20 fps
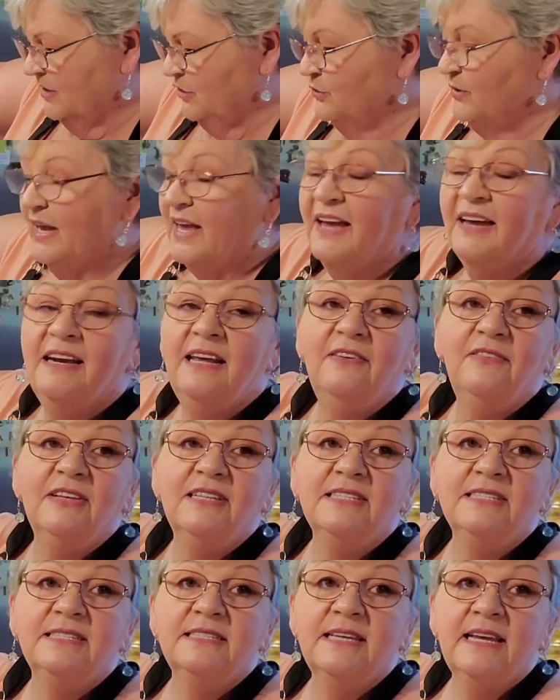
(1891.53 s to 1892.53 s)
You can't
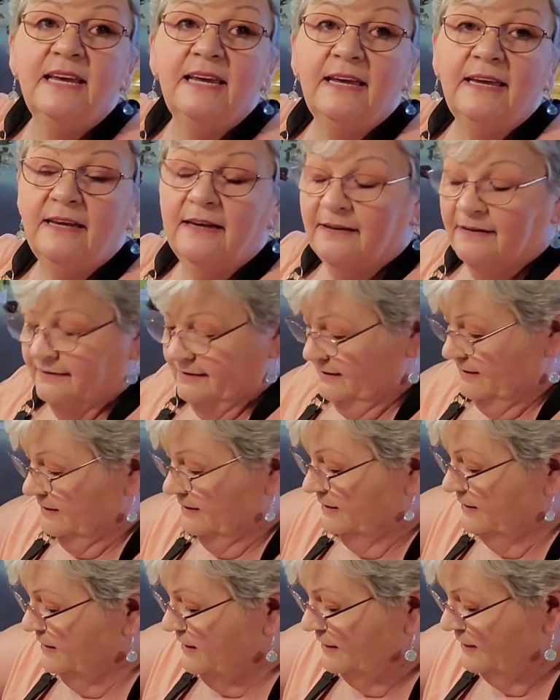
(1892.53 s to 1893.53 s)
even see
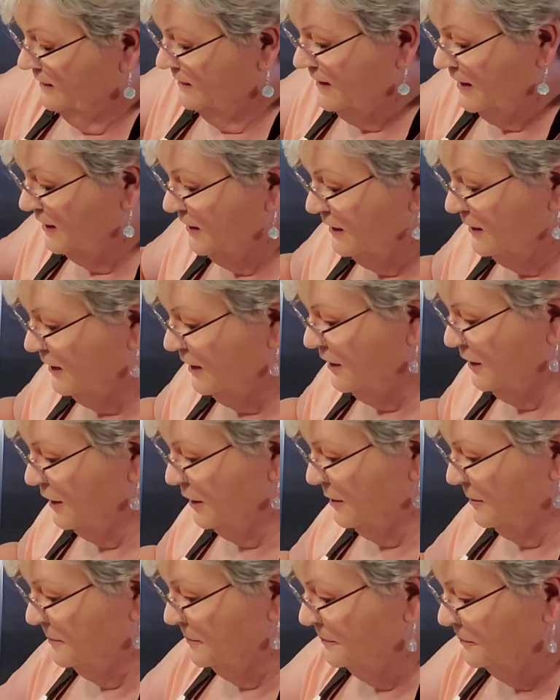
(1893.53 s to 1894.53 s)

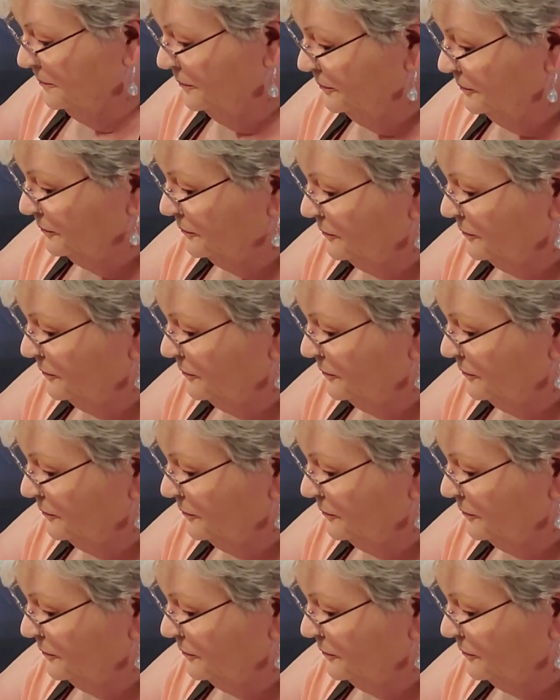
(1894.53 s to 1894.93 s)
the